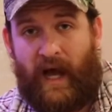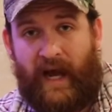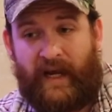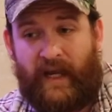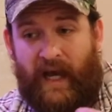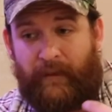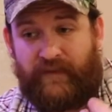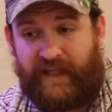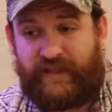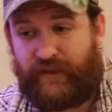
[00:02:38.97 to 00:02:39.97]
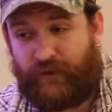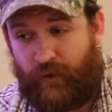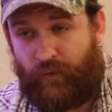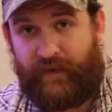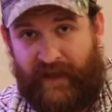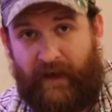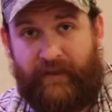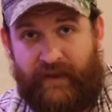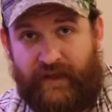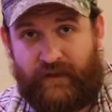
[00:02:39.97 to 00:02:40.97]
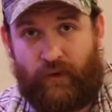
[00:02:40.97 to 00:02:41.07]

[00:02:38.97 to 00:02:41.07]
I'm destitute without this.